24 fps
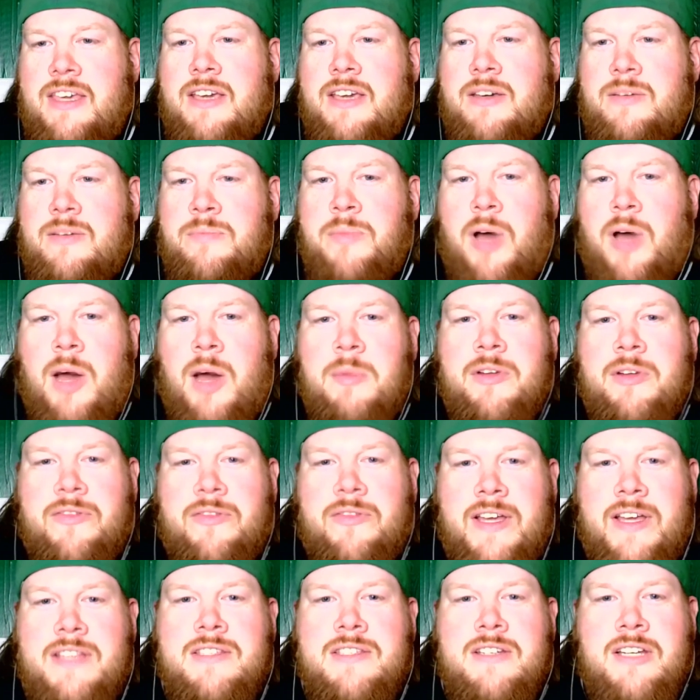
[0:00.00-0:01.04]
think Bomber
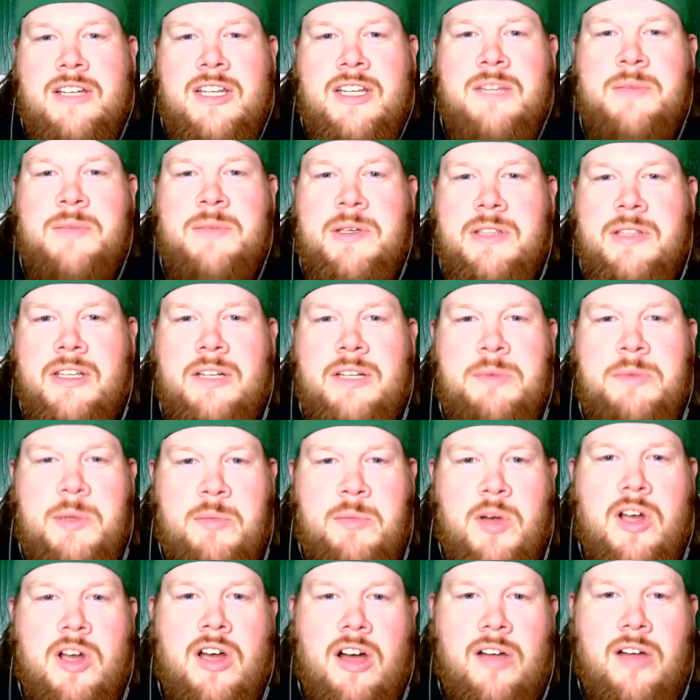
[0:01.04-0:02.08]
fans are going to be a little
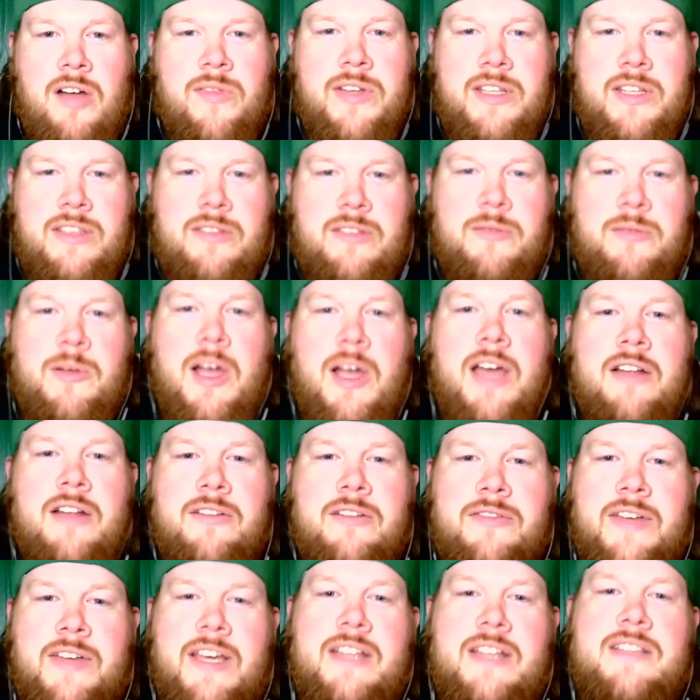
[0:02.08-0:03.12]
bit more confident than
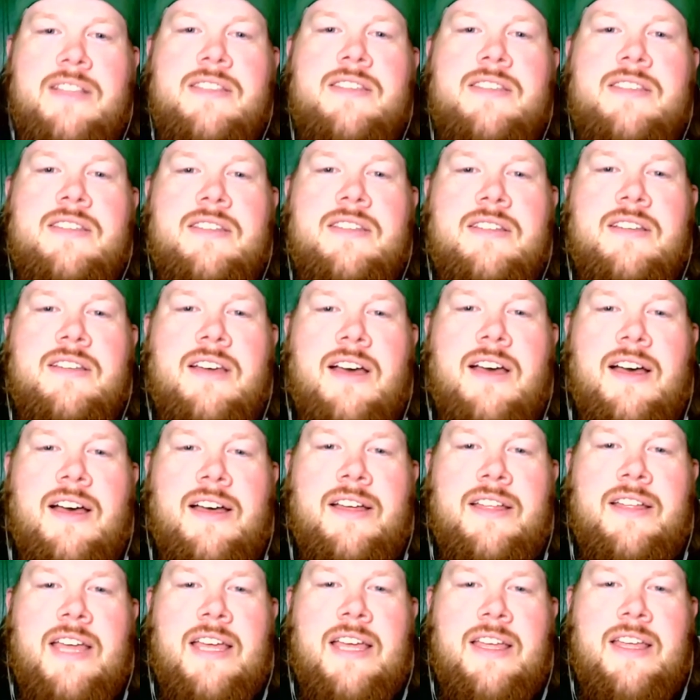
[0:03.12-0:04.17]
Rider fans,
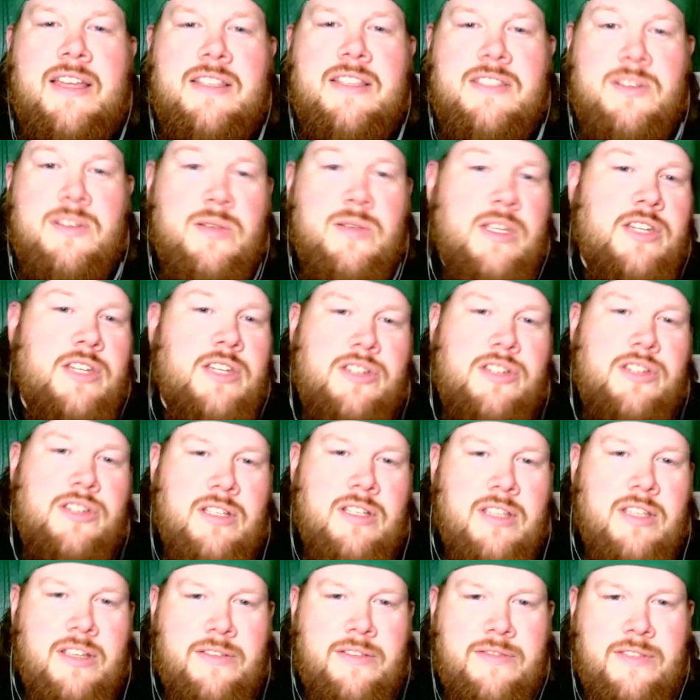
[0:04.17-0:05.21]
and so they
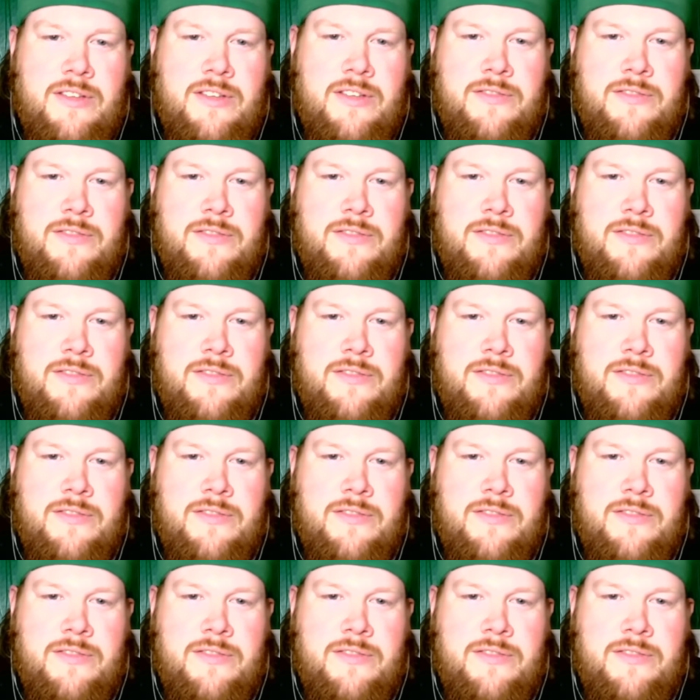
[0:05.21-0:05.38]
should. They're